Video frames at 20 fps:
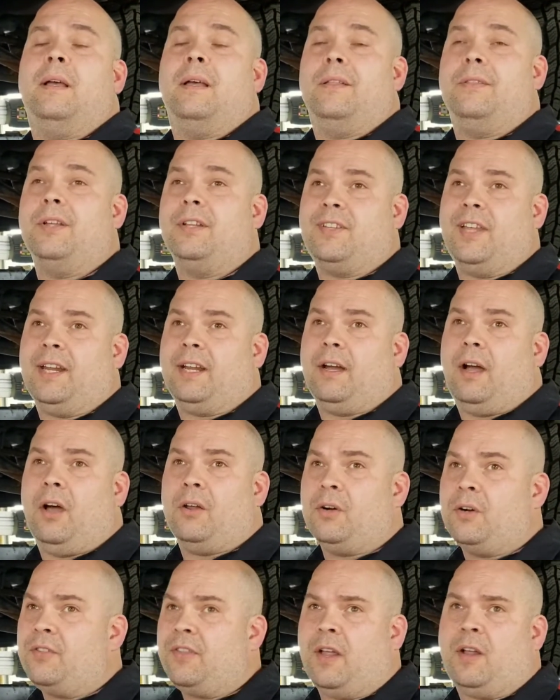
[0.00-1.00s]
that take a
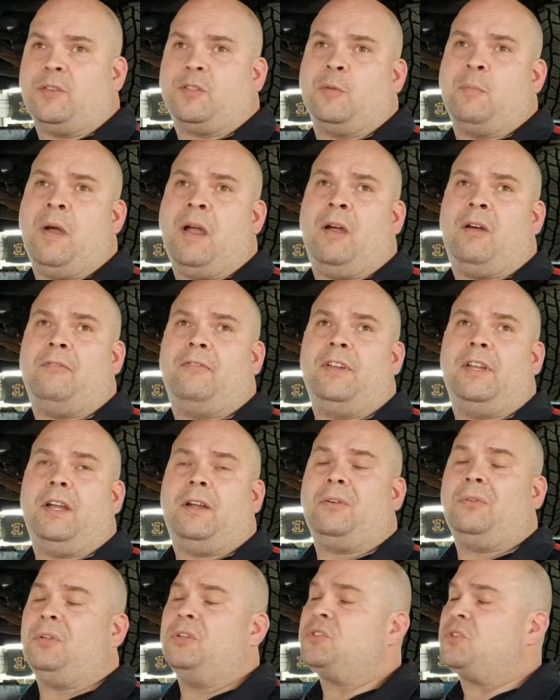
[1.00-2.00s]
100,000 mile
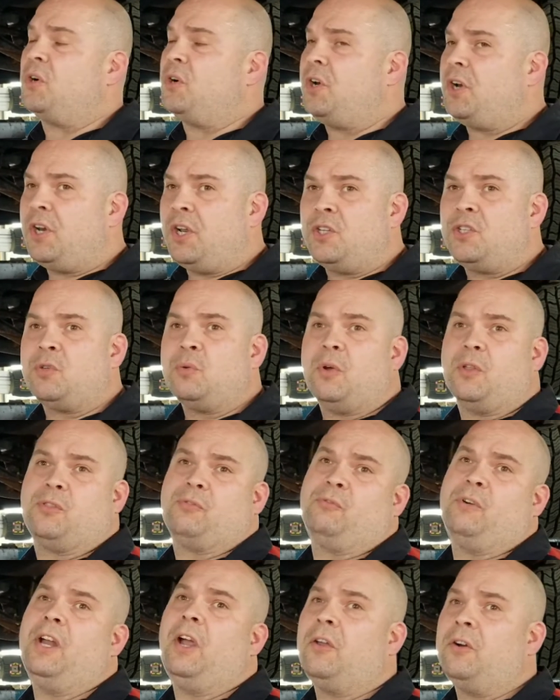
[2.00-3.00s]
vehicle and turn it into a
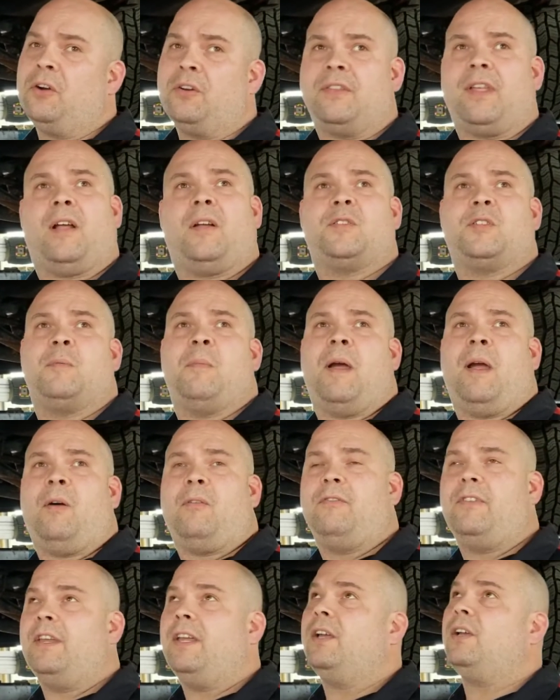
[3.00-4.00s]
300,000 mile
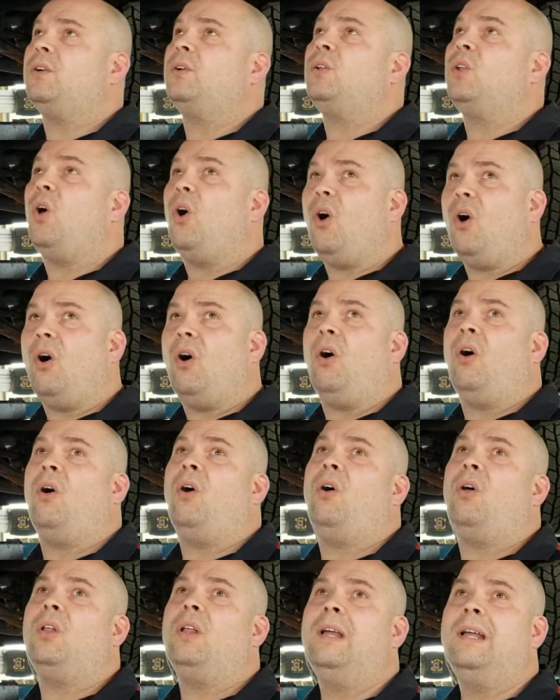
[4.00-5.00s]
vehicle
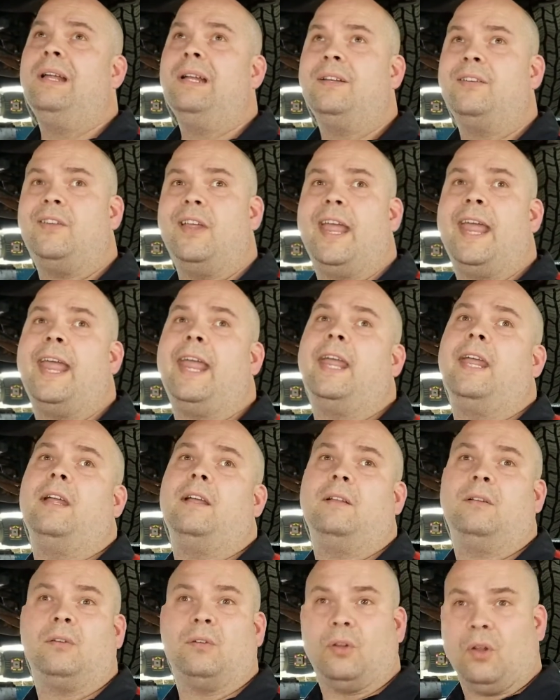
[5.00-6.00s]
all day
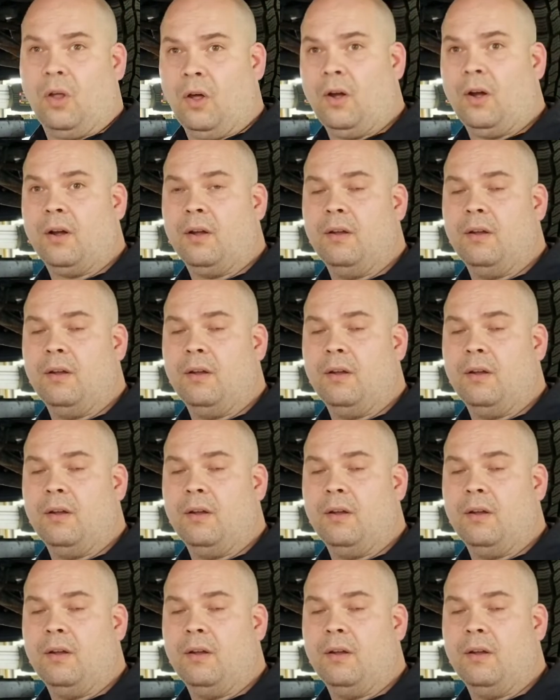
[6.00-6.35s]
long.